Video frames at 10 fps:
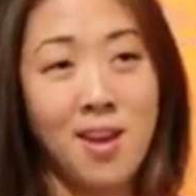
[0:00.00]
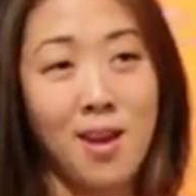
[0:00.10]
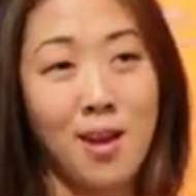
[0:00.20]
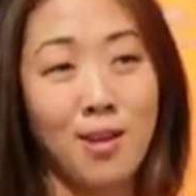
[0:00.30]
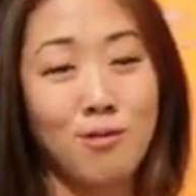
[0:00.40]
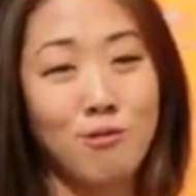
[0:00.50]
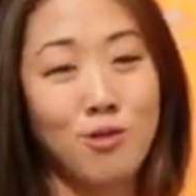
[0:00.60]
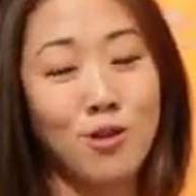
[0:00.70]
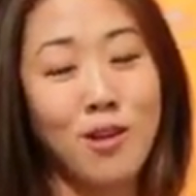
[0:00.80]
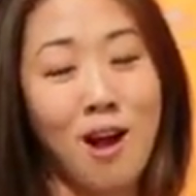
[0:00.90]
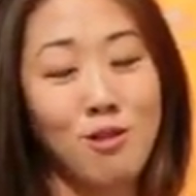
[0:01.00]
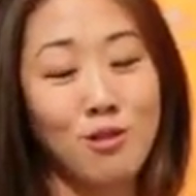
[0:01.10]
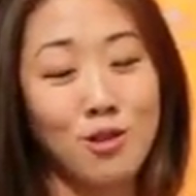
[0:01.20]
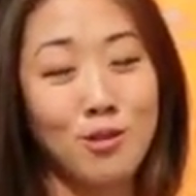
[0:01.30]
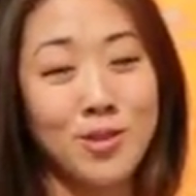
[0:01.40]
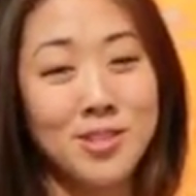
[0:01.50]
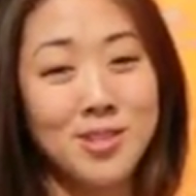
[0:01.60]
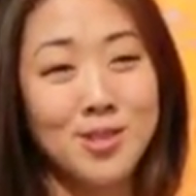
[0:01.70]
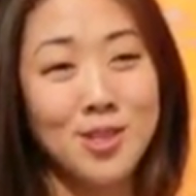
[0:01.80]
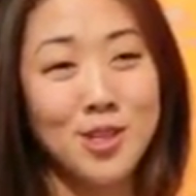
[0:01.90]
And Ronaldo
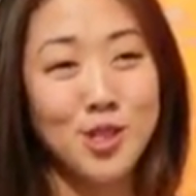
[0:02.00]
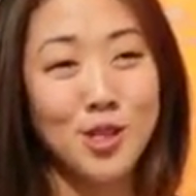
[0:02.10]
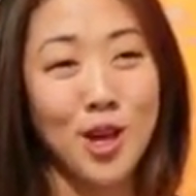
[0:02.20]
was this